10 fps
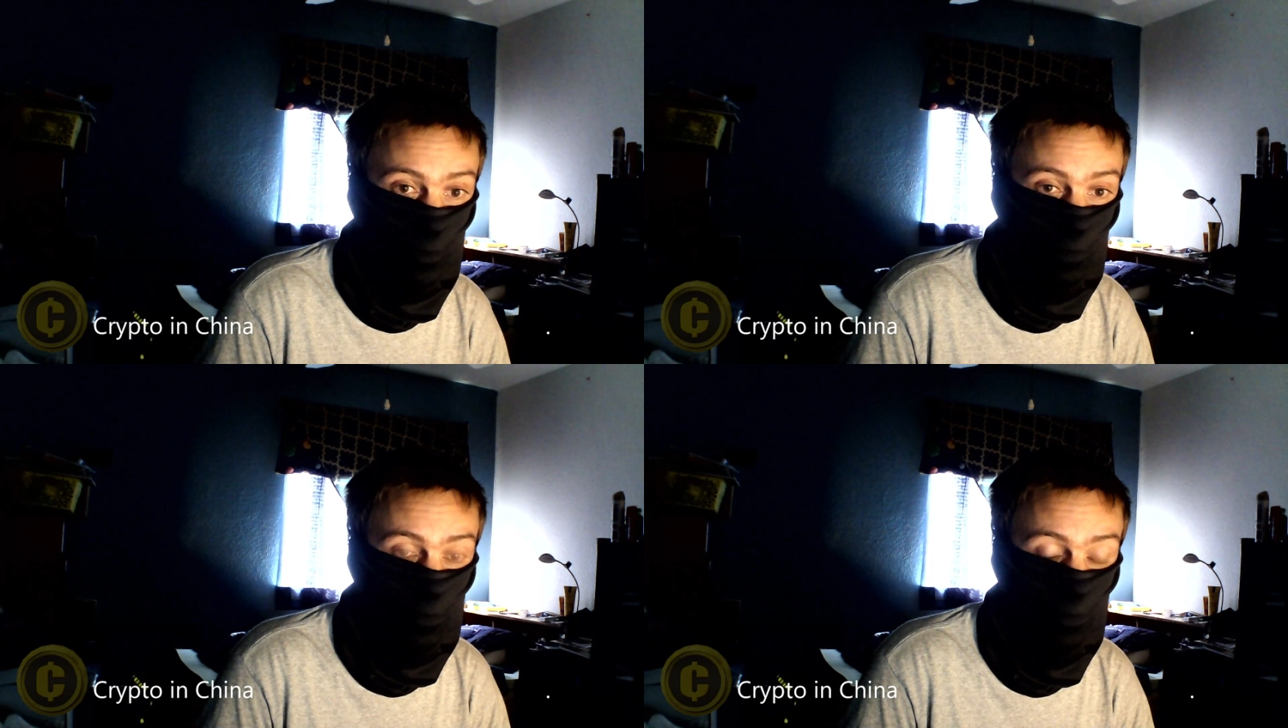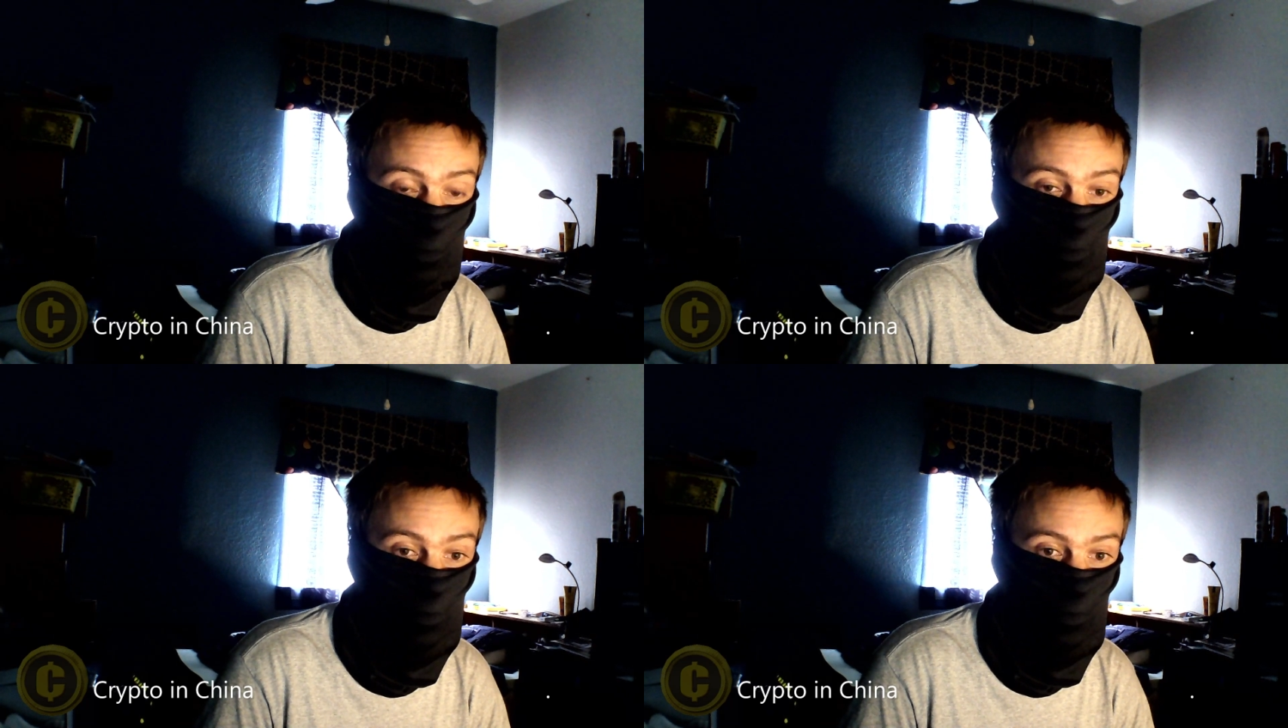
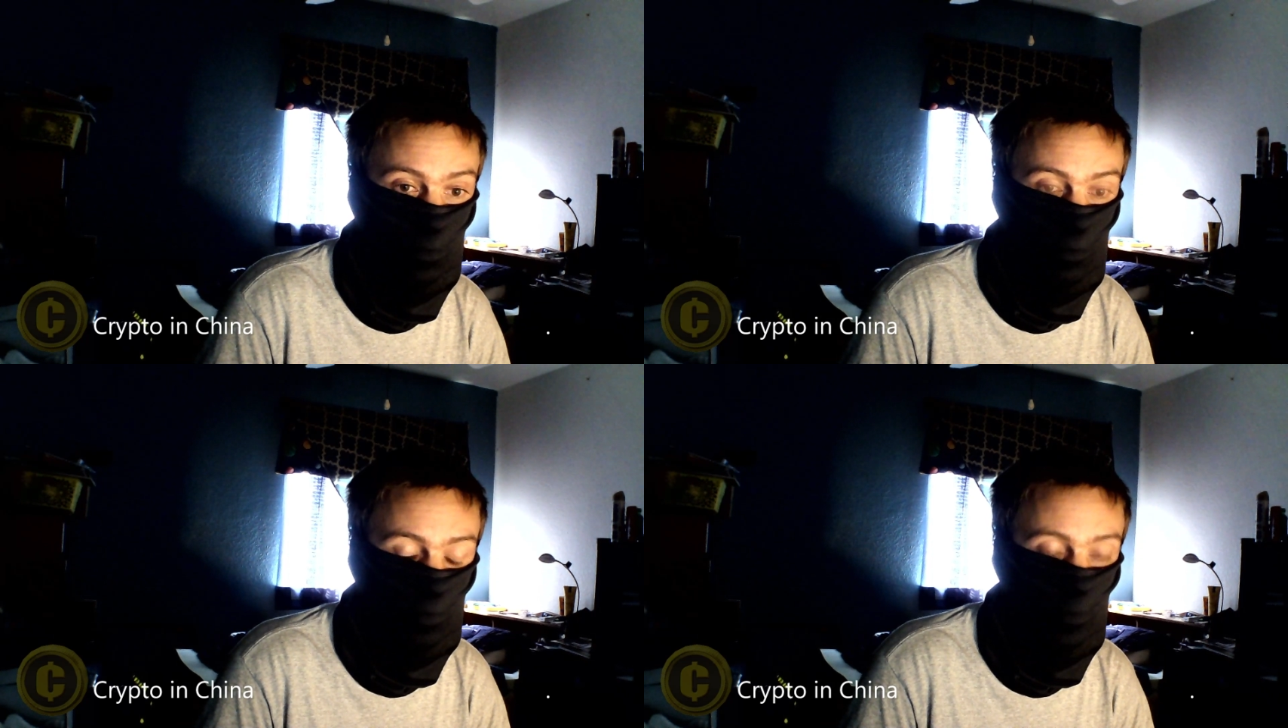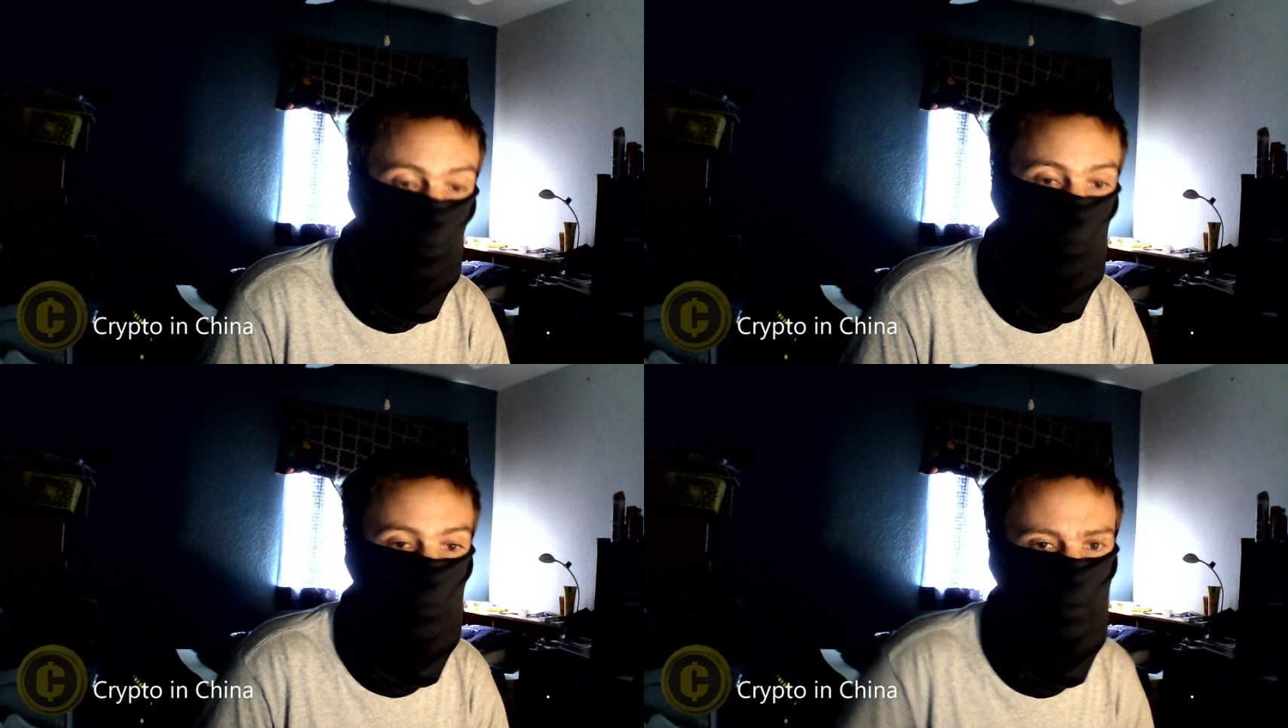termed or maybe
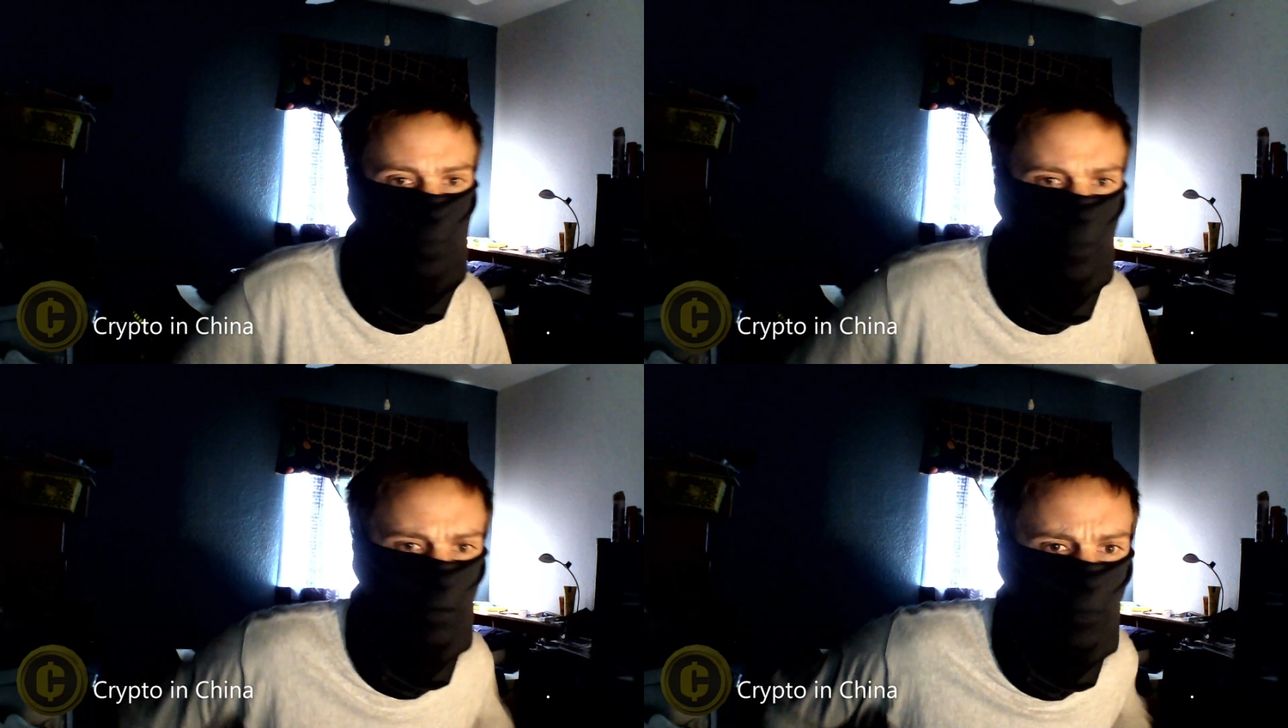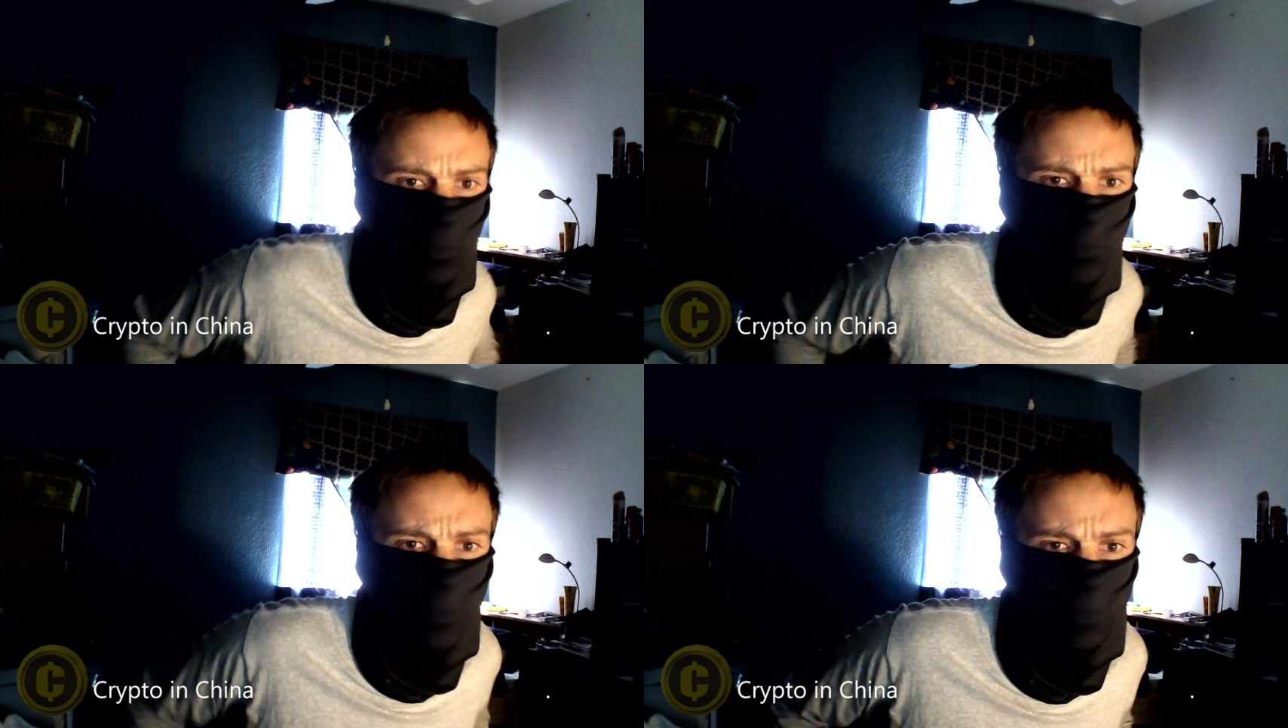wasn't being
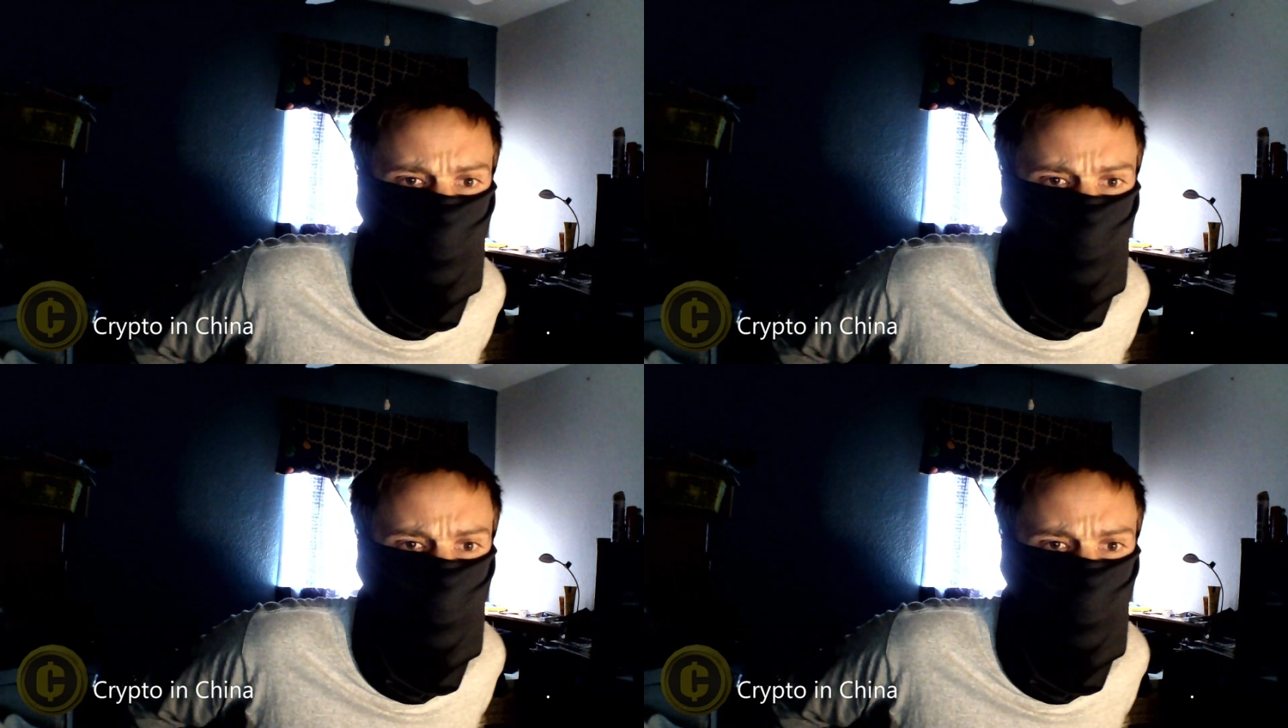viewed as